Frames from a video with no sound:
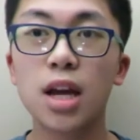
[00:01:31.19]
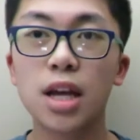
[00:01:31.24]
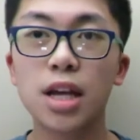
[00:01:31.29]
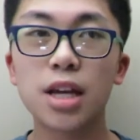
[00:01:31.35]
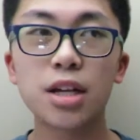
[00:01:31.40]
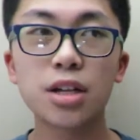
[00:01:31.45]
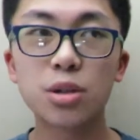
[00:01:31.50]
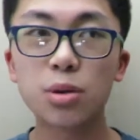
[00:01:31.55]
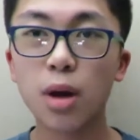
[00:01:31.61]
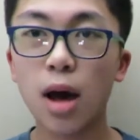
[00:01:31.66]

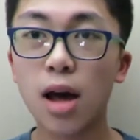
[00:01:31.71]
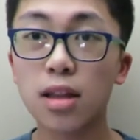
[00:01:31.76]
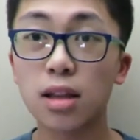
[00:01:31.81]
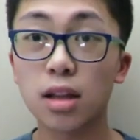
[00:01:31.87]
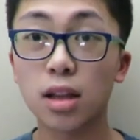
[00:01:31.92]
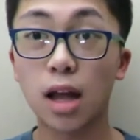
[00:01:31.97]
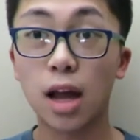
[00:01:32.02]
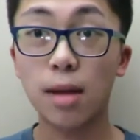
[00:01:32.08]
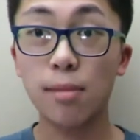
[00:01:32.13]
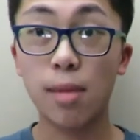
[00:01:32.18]
He can do that in
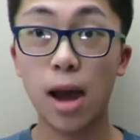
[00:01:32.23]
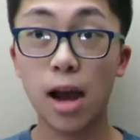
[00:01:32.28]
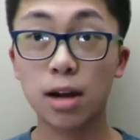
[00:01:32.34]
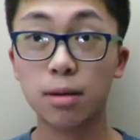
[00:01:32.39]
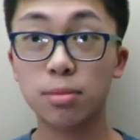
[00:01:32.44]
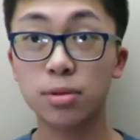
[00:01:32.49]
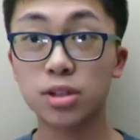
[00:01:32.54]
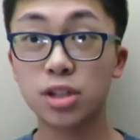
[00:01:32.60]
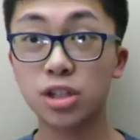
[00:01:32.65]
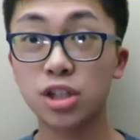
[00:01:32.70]
the linebacker
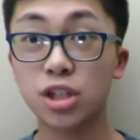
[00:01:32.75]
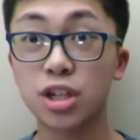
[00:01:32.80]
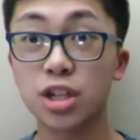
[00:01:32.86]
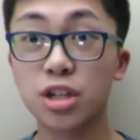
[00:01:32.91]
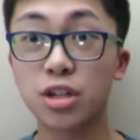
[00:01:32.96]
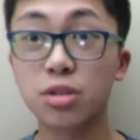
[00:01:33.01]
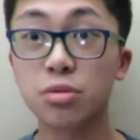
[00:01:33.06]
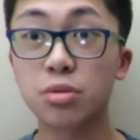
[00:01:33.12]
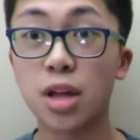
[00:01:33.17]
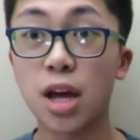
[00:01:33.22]
position. He
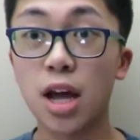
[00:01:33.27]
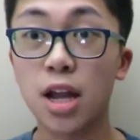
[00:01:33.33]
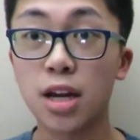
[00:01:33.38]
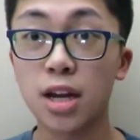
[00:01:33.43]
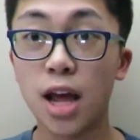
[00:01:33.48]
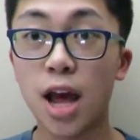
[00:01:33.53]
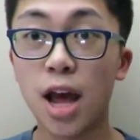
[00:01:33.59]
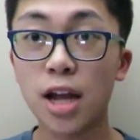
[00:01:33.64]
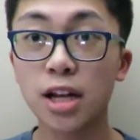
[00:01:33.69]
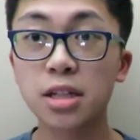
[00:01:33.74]
can do that
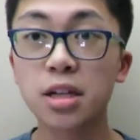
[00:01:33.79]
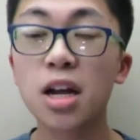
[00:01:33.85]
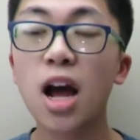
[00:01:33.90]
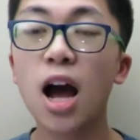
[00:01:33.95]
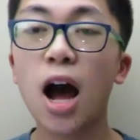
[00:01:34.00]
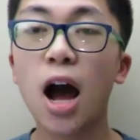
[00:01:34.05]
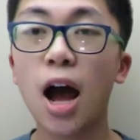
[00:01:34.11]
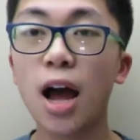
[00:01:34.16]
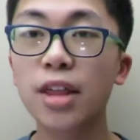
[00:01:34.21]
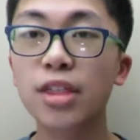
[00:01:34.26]
in edge.
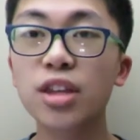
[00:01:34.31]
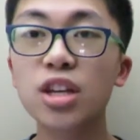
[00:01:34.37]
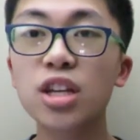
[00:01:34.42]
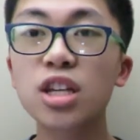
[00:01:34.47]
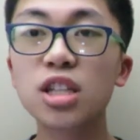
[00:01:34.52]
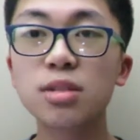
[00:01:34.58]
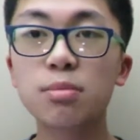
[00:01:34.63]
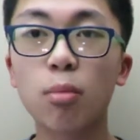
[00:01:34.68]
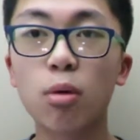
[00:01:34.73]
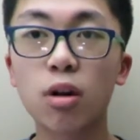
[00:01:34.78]
I think
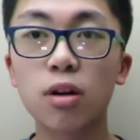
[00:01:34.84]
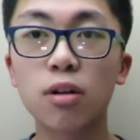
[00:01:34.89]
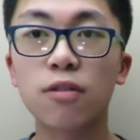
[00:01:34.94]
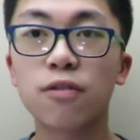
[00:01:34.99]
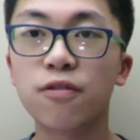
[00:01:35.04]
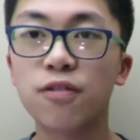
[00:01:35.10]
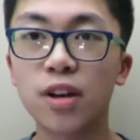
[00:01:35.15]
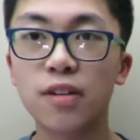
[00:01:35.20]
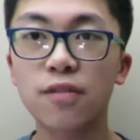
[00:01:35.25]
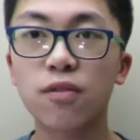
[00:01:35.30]
he's more
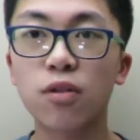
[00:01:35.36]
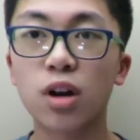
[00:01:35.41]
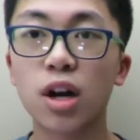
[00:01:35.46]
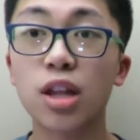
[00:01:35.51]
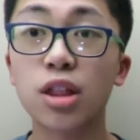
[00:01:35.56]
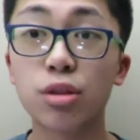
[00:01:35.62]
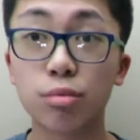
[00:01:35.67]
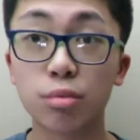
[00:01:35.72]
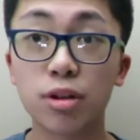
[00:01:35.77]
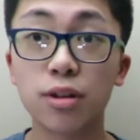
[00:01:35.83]
fit for a
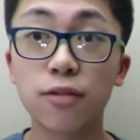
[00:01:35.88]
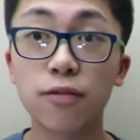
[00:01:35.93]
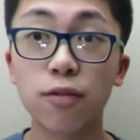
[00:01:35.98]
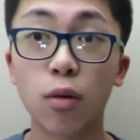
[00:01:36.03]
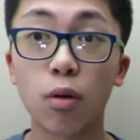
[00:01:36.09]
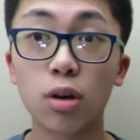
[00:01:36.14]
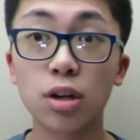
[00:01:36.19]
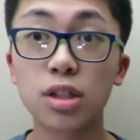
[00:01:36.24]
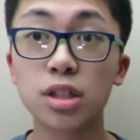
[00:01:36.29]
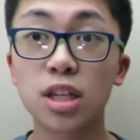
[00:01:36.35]

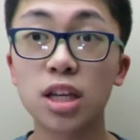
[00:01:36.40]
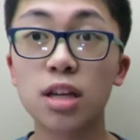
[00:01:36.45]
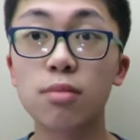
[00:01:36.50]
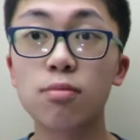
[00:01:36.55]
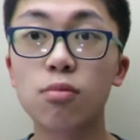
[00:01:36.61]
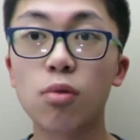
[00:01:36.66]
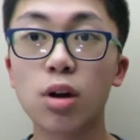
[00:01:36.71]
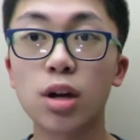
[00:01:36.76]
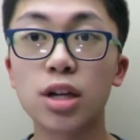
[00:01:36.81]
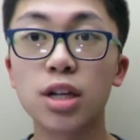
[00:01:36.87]
3-4
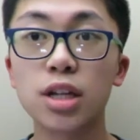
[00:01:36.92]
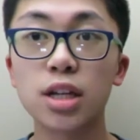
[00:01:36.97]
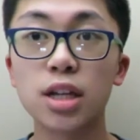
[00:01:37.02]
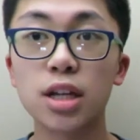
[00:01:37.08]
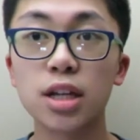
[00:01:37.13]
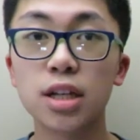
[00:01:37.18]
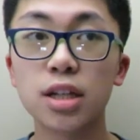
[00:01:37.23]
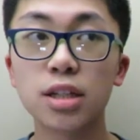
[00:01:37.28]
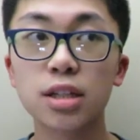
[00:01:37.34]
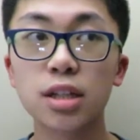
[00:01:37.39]
scheme where
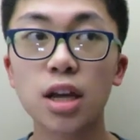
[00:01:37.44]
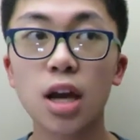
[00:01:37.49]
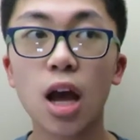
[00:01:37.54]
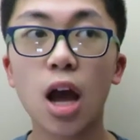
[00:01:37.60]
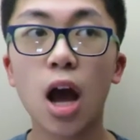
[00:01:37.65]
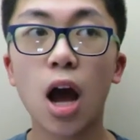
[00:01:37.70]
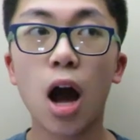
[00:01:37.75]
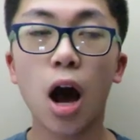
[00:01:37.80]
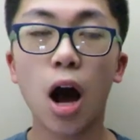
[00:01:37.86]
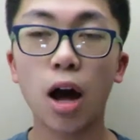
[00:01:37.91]
he is
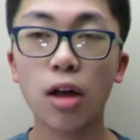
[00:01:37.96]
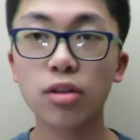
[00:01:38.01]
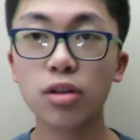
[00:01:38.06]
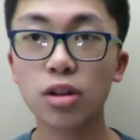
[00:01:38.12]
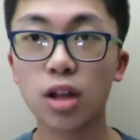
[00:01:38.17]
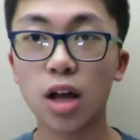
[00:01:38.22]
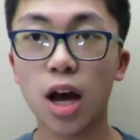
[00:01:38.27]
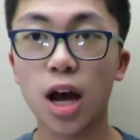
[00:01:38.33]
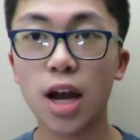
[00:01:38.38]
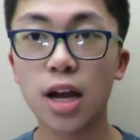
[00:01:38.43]
on the
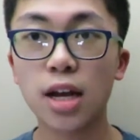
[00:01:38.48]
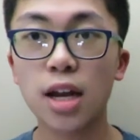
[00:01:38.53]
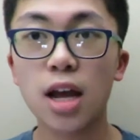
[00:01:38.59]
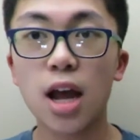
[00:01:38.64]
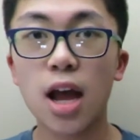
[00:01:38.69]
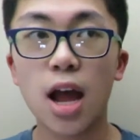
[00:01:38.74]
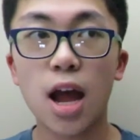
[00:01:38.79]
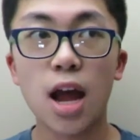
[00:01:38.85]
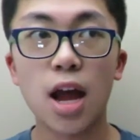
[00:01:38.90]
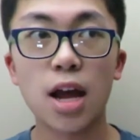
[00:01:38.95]
line
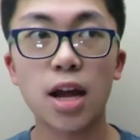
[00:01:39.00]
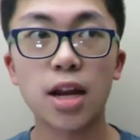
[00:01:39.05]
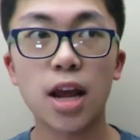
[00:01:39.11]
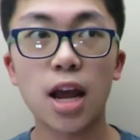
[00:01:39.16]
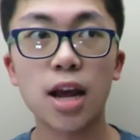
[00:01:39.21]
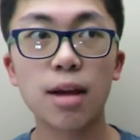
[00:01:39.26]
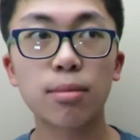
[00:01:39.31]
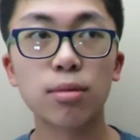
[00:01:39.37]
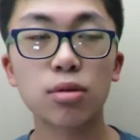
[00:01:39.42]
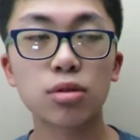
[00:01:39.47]
and
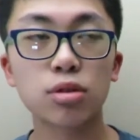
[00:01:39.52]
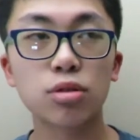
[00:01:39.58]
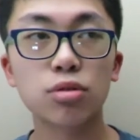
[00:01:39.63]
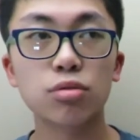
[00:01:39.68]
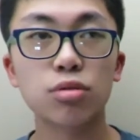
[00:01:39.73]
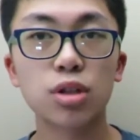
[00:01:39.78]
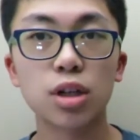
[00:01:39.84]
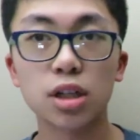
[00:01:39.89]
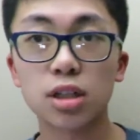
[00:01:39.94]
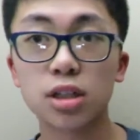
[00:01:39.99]
able
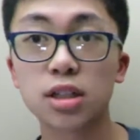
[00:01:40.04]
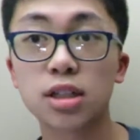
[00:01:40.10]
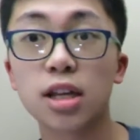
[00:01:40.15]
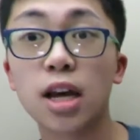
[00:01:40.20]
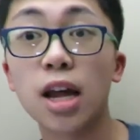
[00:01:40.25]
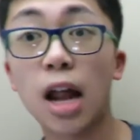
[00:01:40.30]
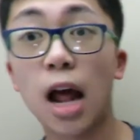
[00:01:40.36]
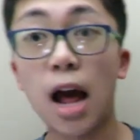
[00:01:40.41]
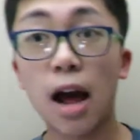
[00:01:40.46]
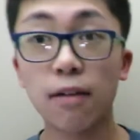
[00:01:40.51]
to just
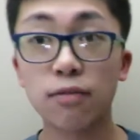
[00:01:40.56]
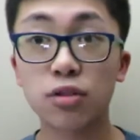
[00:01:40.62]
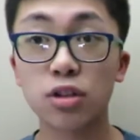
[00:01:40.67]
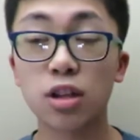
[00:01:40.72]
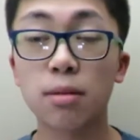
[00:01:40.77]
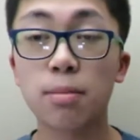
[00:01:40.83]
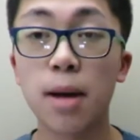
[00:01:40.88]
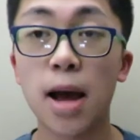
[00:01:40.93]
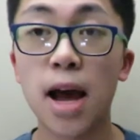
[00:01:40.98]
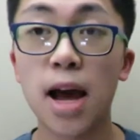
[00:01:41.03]
get after
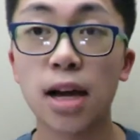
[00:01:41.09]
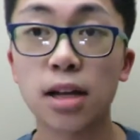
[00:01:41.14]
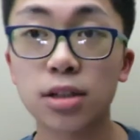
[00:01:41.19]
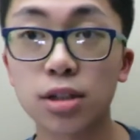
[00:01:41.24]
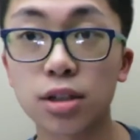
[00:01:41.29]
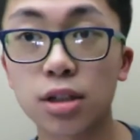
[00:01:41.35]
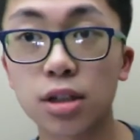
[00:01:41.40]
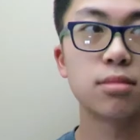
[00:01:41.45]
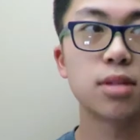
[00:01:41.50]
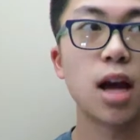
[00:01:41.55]
the
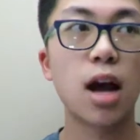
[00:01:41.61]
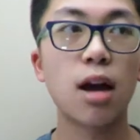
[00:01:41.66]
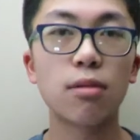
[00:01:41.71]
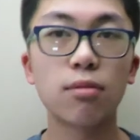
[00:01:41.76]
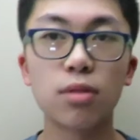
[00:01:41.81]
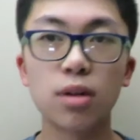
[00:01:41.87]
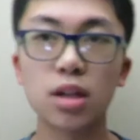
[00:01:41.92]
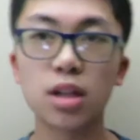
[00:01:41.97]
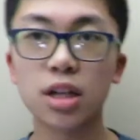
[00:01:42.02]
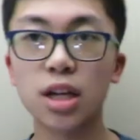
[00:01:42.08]
passer.
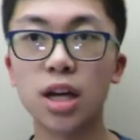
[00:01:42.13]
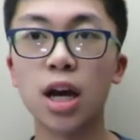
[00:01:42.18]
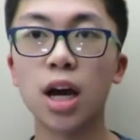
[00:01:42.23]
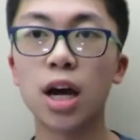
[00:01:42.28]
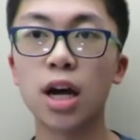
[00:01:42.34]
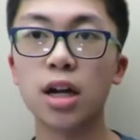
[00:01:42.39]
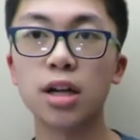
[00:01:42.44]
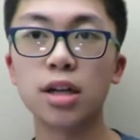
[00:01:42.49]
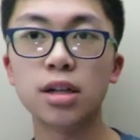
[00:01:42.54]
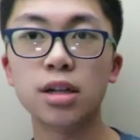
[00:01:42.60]
Not really
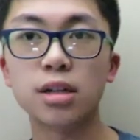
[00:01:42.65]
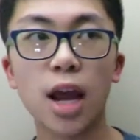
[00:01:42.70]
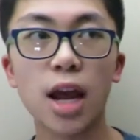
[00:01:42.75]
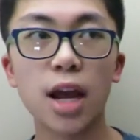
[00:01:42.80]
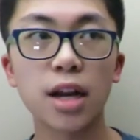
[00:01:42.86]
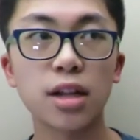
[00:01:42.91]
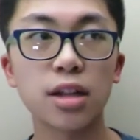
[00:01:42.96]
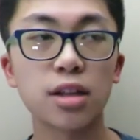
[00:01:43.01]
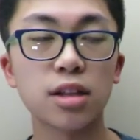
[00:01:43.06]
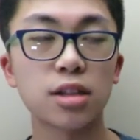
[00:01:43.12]
a
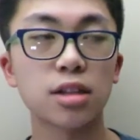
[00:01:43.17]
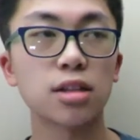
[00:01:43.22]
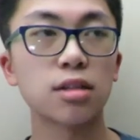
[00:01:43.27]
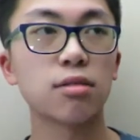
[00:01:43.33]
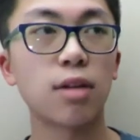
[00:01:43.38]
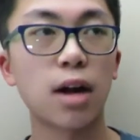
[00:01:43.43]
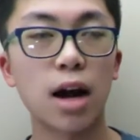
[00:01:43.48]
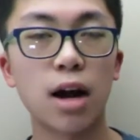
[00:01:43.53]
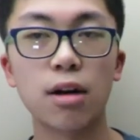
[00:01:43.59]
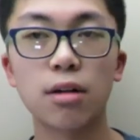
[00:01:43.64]
hand in the
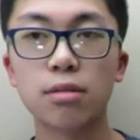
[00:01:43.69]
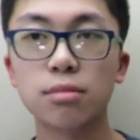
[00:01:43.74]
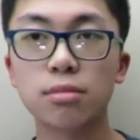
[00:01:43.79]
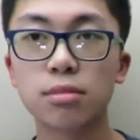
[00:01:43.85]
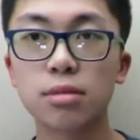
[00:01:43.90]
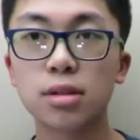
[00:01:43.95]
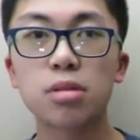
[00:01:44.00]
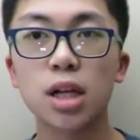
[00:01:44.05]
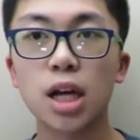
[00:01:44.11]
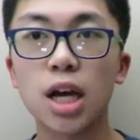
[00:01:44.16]

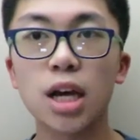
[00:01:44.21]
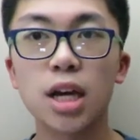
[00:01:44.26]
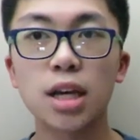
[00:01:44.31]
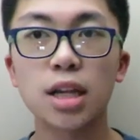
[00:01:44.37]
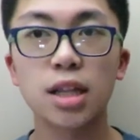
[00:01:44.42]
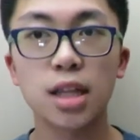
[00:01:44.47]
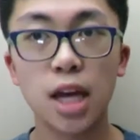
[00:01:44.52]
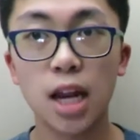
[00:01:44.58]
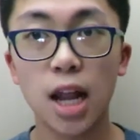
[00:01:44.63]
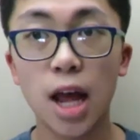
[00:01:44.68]
ground,
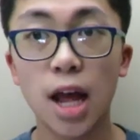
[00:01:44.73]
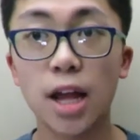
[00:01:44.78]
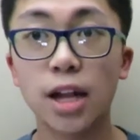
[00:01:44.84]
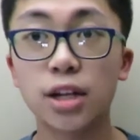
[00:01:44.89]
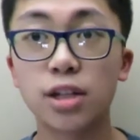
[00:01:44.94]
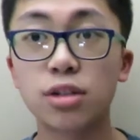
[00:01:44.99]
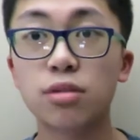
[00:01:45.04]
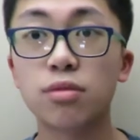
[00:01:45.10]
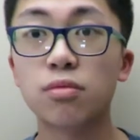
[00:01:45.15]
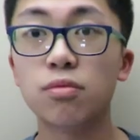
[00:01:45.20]
play that
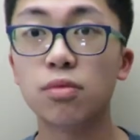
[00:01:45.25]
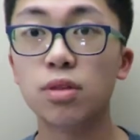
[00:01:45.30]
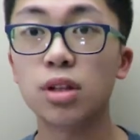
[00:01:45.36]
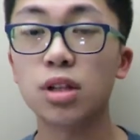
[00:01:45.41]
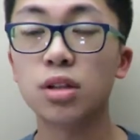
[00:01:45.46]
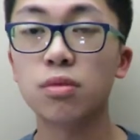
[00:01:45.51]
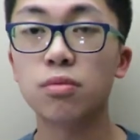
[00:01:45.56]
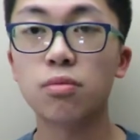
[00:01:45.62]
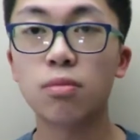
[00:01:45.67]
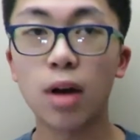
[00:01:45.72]
edge
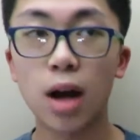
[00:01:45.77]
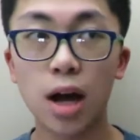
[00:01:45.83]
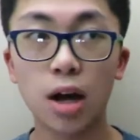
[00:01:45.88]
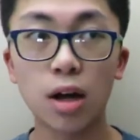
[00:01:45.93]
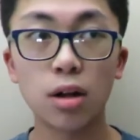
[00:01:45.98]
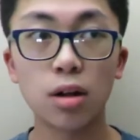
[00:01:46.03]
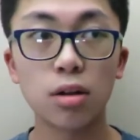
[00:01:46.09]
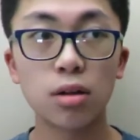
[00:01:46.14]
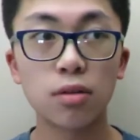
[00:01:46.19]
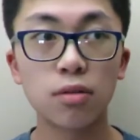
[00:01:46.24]
really
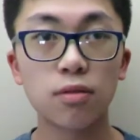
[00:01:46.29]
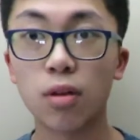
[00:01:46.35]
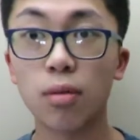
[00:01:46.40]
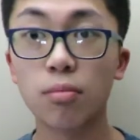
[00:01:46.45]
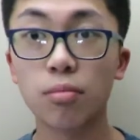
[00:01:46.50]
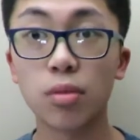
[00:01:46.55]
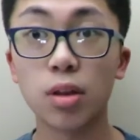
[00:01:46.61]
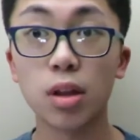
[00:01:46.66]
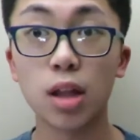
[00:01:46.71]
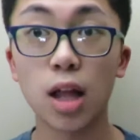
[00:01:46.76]
well
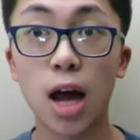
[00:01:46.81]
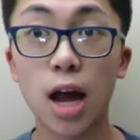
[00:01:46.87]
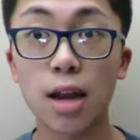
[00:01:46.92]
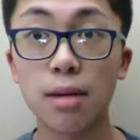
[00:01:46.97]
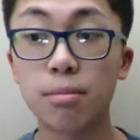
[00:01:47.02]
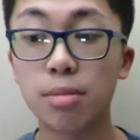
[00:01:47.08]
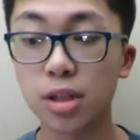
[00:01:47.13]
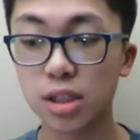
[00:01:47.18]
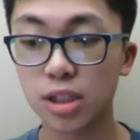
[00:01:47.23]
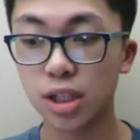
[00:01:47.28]
from the
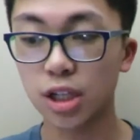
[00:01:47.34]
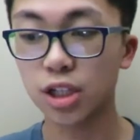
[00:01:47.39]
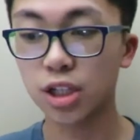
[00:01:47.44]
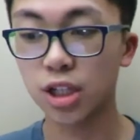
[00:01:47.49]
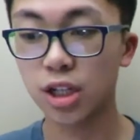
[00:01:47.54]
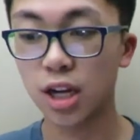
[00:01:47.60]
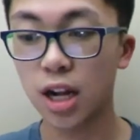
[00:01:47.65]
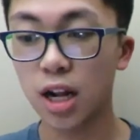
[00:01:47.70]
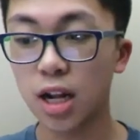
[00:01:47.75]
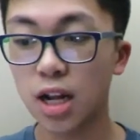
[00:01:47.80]
line
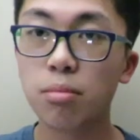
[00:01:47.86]
position.